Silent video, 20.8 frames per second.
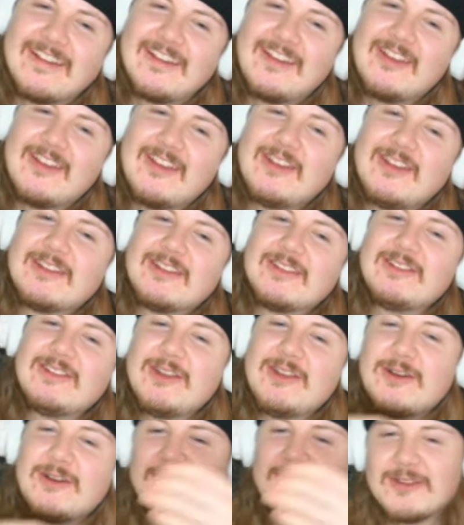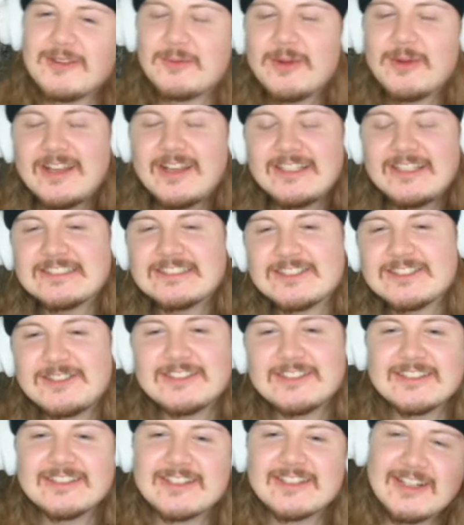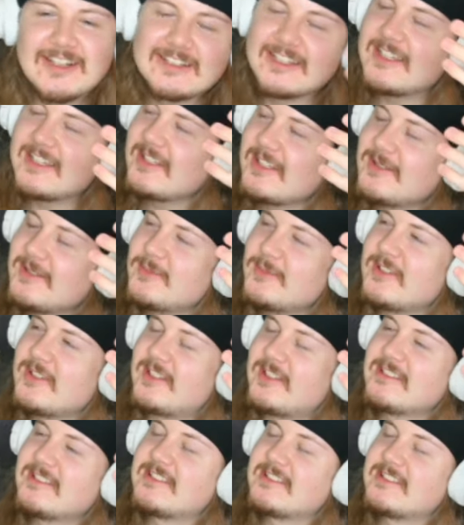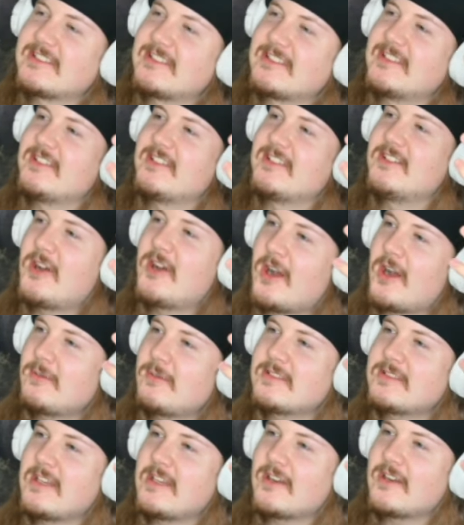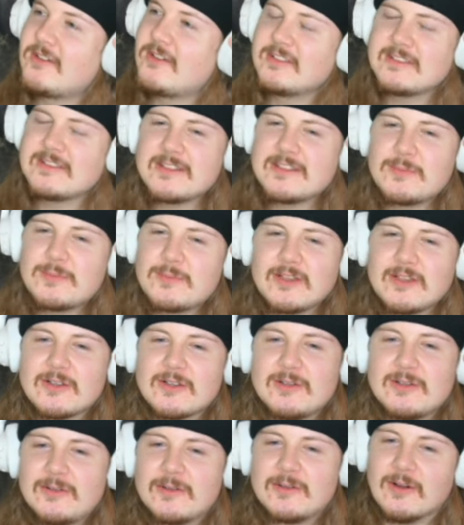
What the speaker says: You know, when I saw the titanium nuts, you know, I was like, oh, this is pretty cool.